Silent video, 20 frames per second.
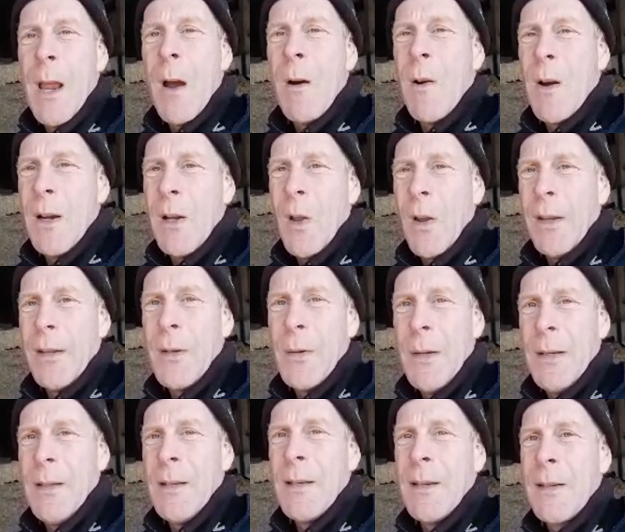I like
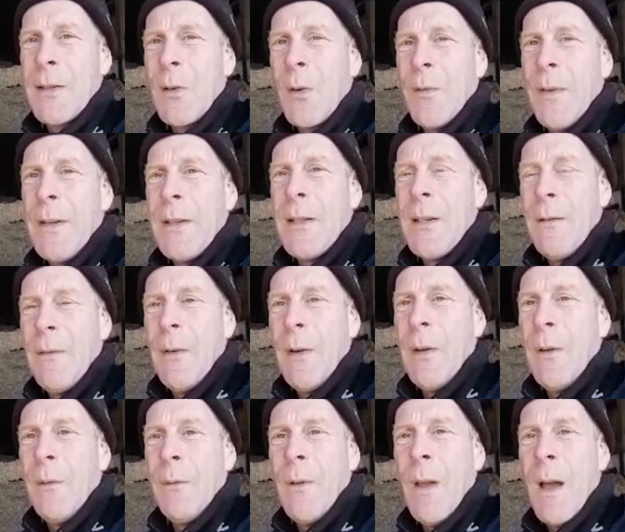doing the sort of
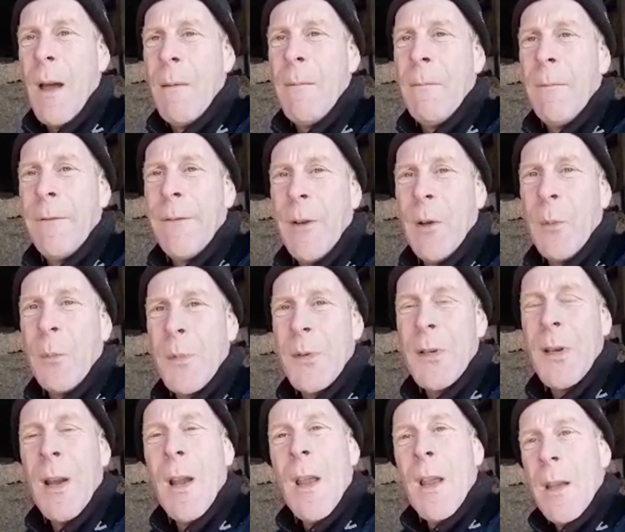interview films,
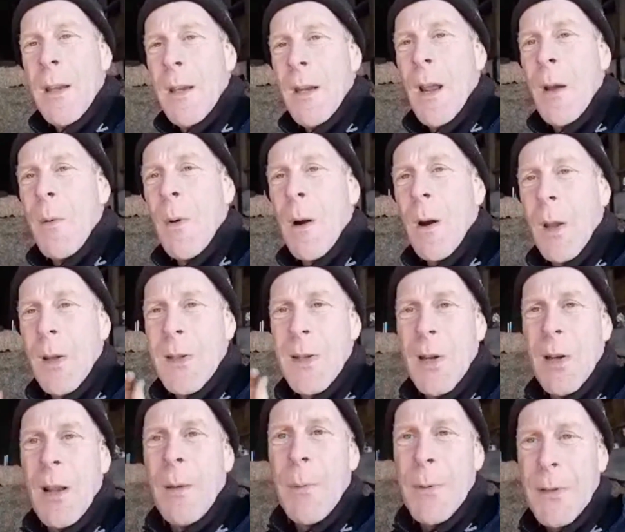where I turn
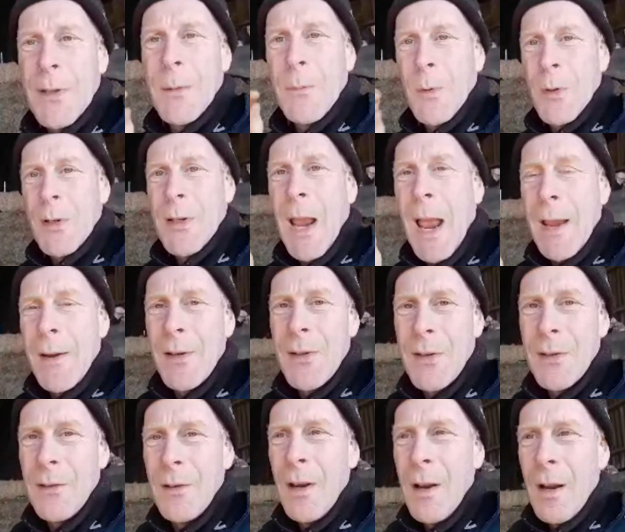up at someone's house
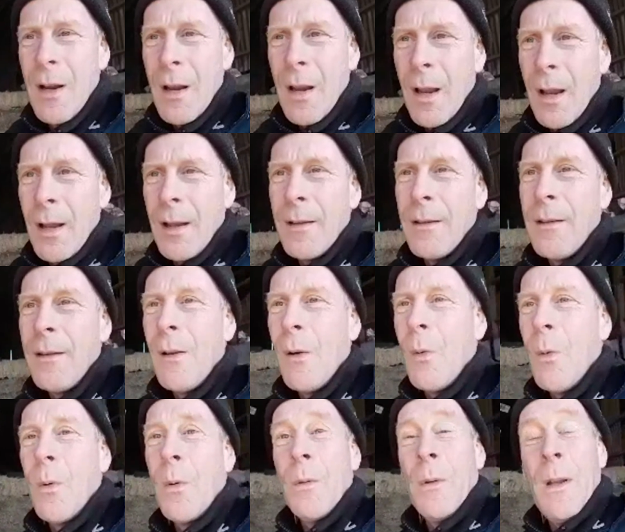and
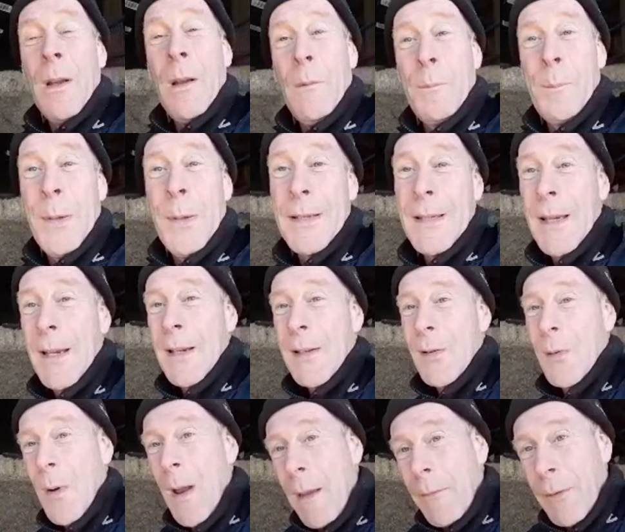or business or
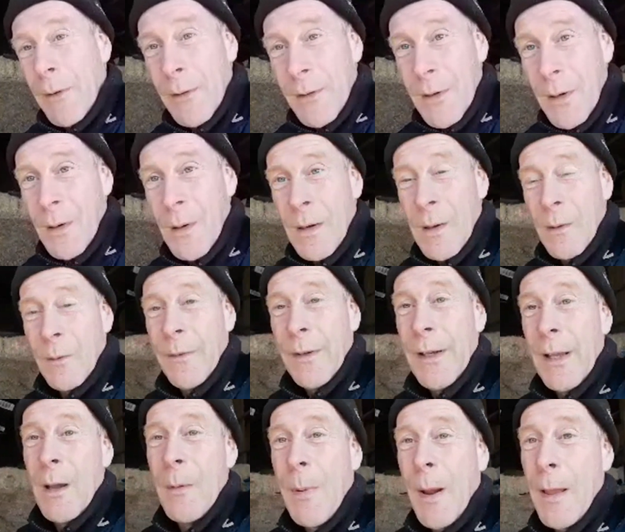whatever and do a little
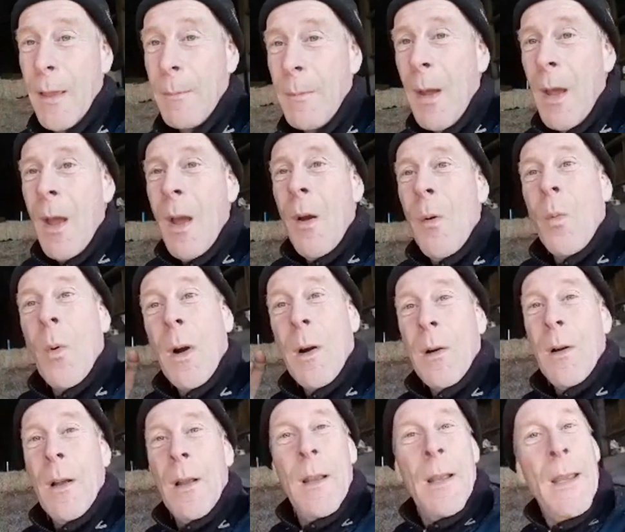video about them. Well,
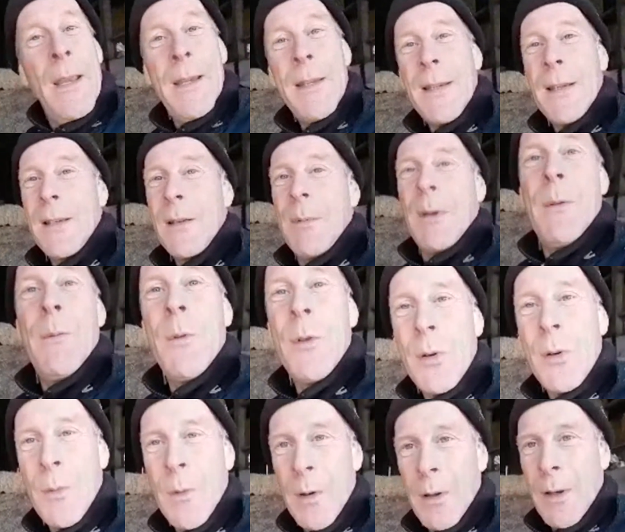he said to me, would you
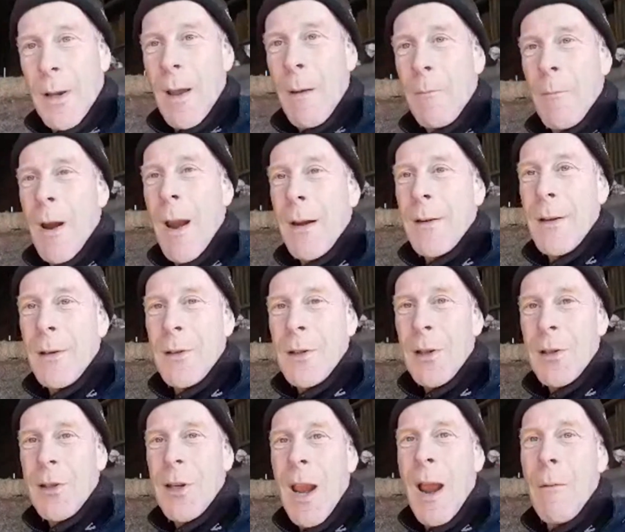want to come round and just
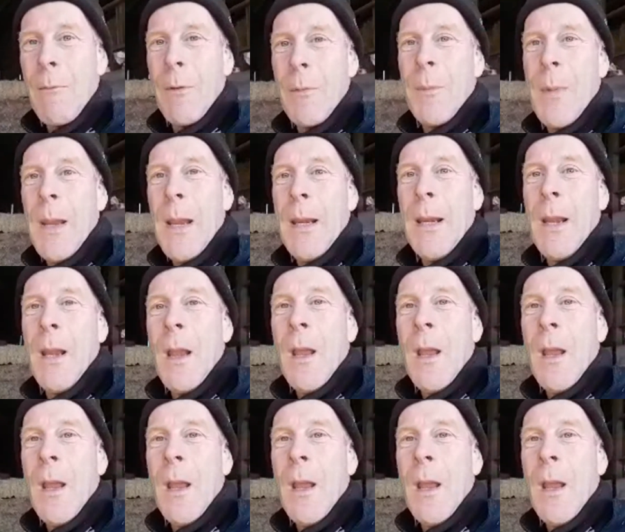chat with me?